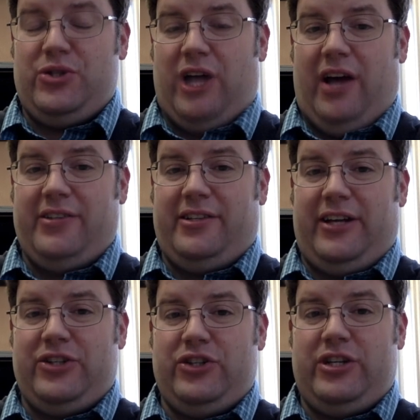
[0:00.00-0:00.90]
song
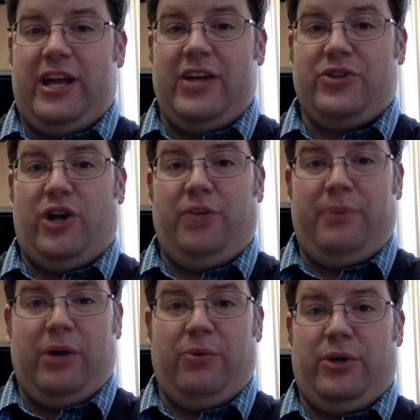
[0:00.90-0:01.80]
selection today is called
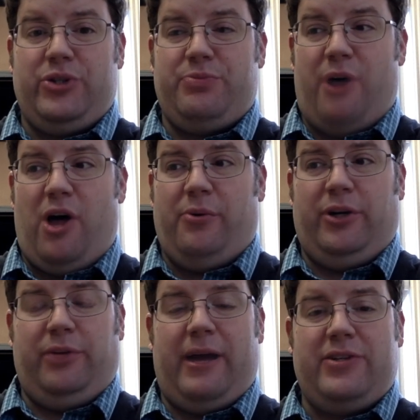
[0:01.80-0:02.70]
"Big World, Small
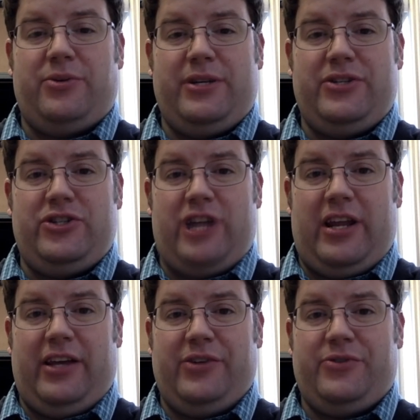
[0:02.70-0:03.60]
World" by Teresa
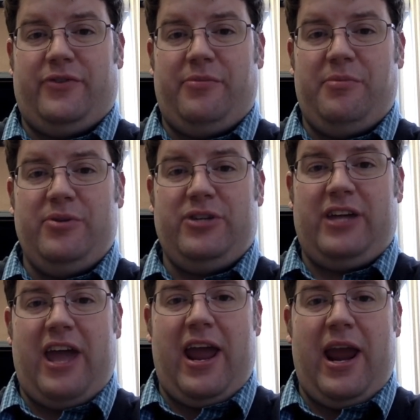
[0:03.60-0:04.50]
Jennings from the Music
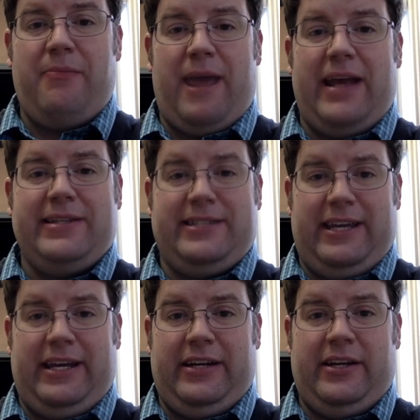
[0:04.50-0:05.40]
K8
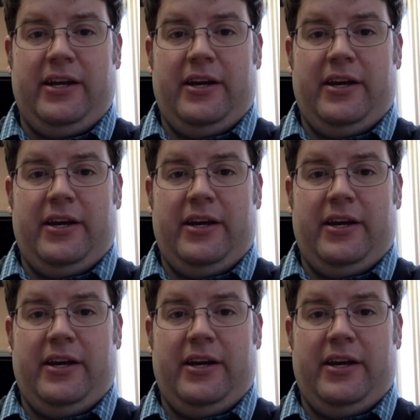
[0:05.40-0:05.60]
magazine.